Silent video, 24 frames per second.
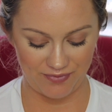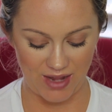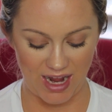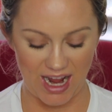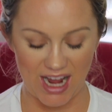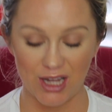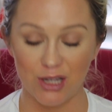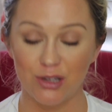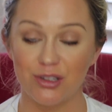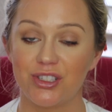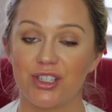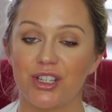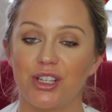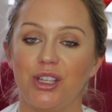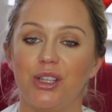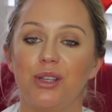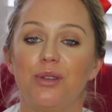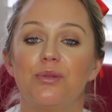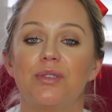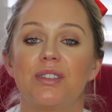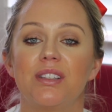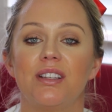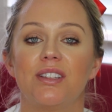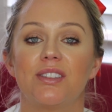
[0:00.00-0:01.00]
I used to
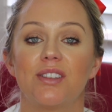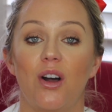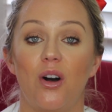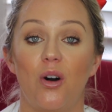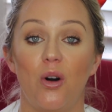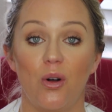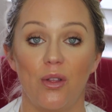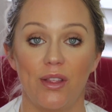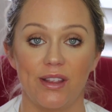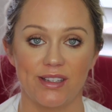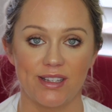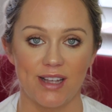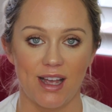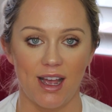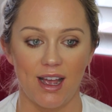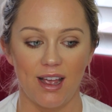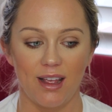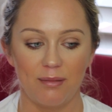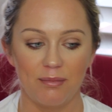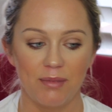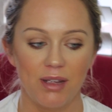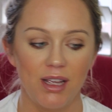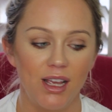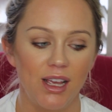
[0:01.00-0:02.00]
use these all the
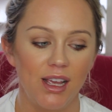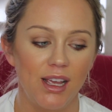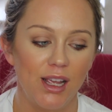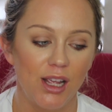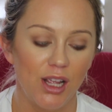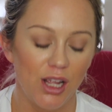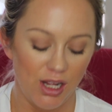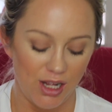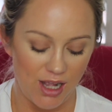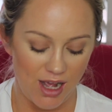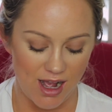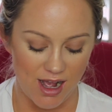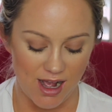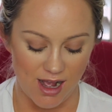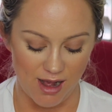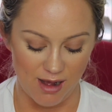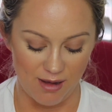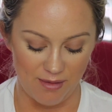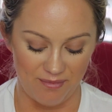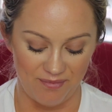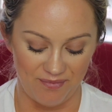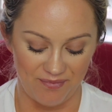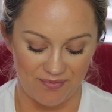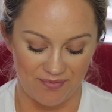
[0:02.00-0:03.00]

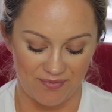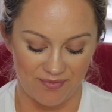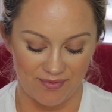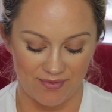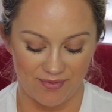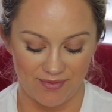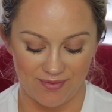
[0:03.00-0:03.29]
time.